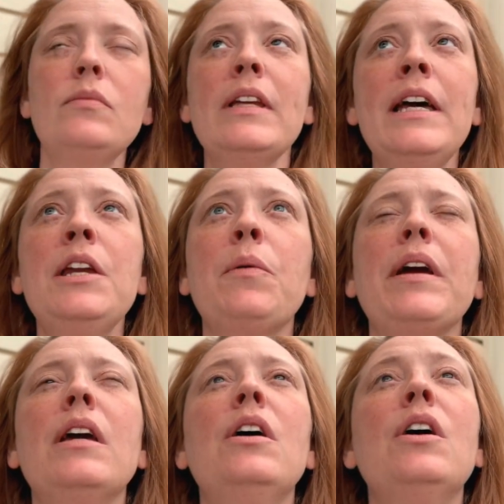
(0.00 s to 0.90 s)
Anyway,
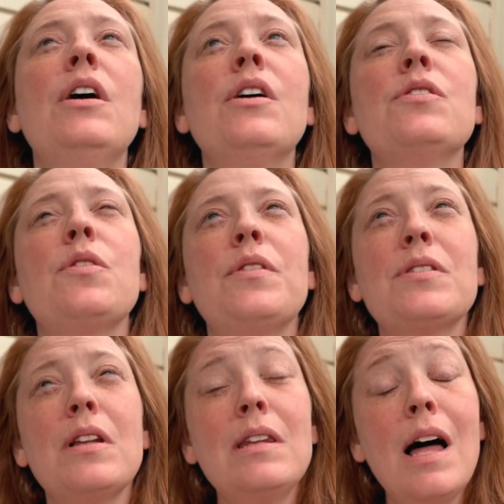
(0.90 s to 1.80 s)
so
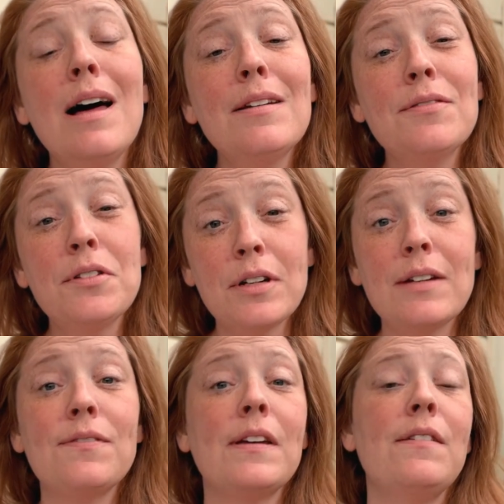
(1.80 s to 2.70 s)
there's a lot of
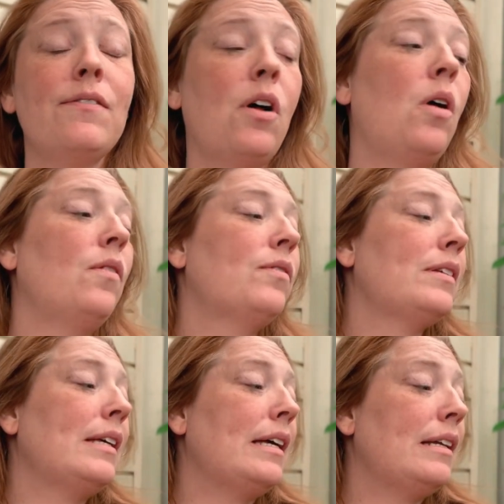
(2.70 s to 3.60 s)
grief
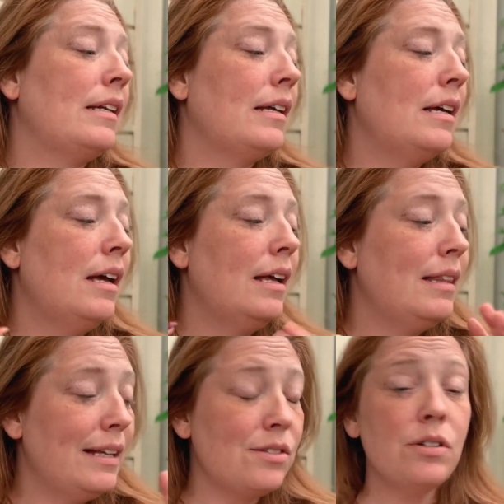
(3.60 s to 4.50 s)
involved in
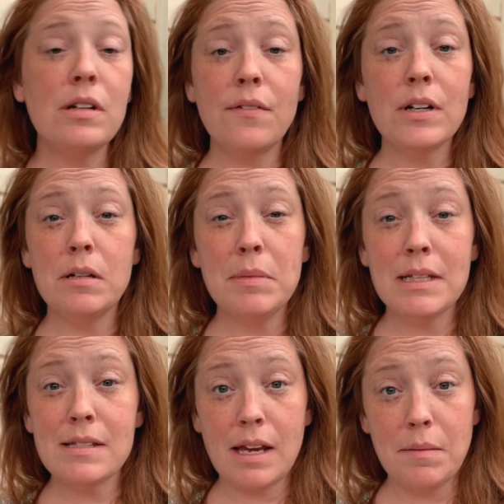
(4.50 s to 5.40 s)
things are never going to be
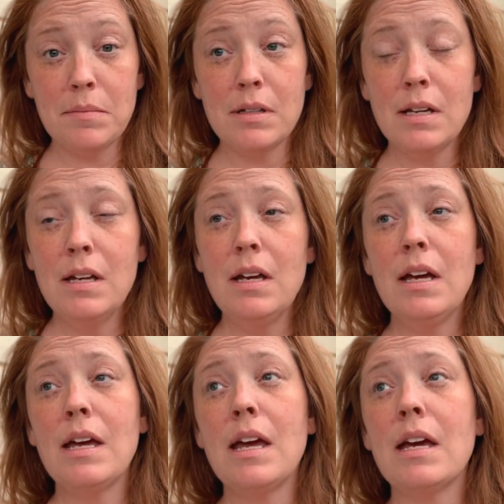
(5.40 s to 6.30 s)
the same.
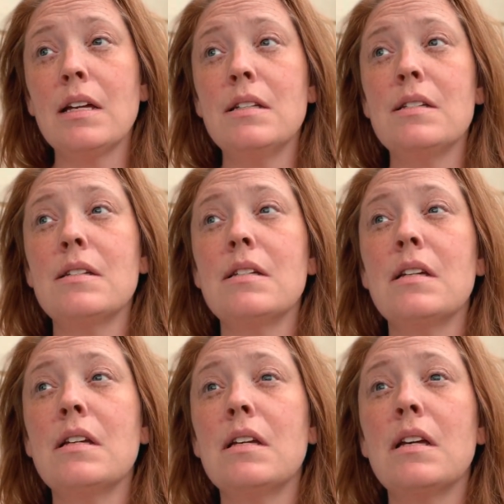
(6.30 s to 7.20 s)
And
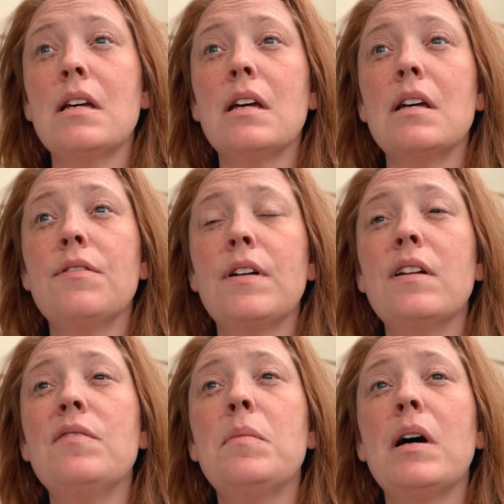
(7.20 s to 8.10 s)
a
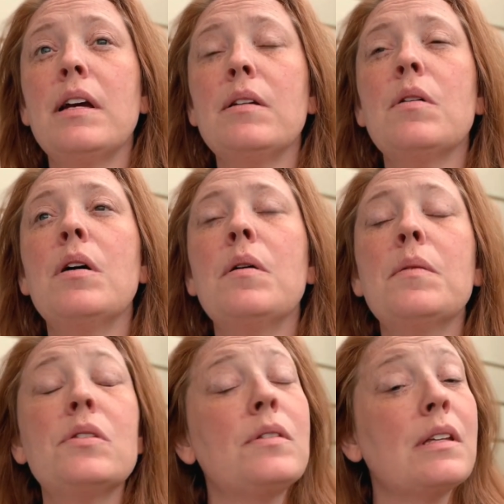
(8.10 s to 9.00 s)
friend of mine
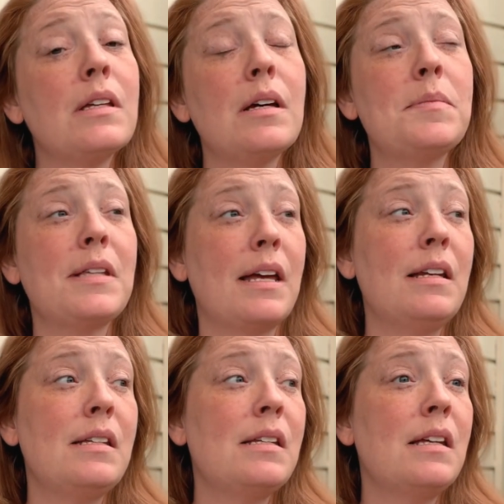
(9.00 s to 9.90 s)
was really upset
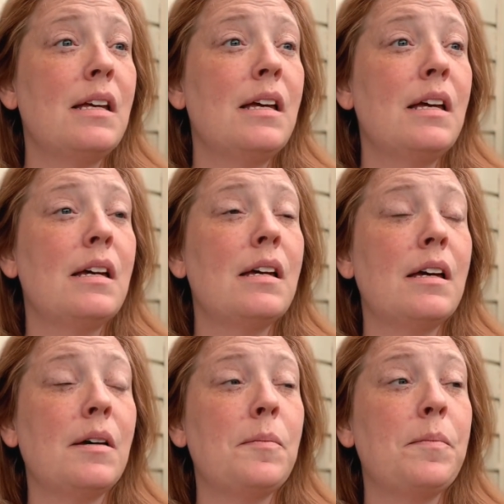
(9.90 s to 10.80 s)

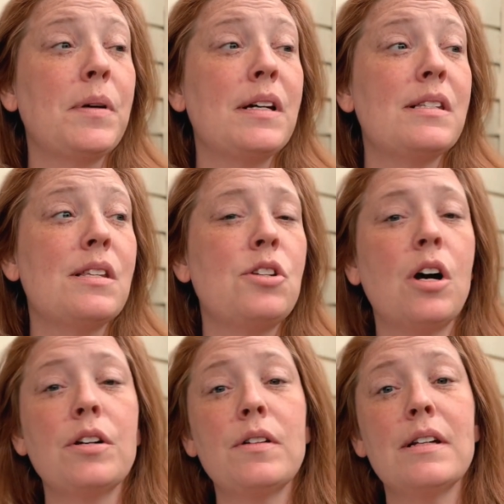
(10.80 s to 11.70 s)
because the
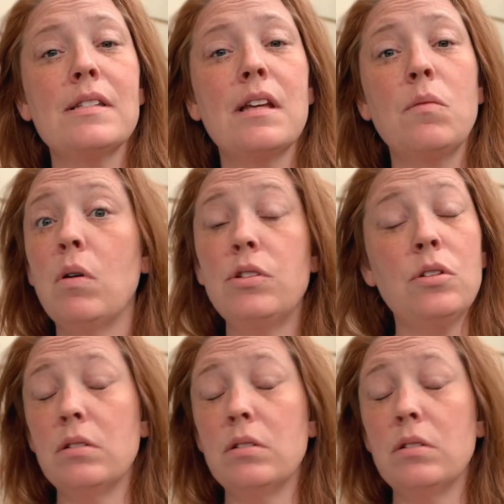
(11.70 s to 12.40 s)
doctor had said, well, you'll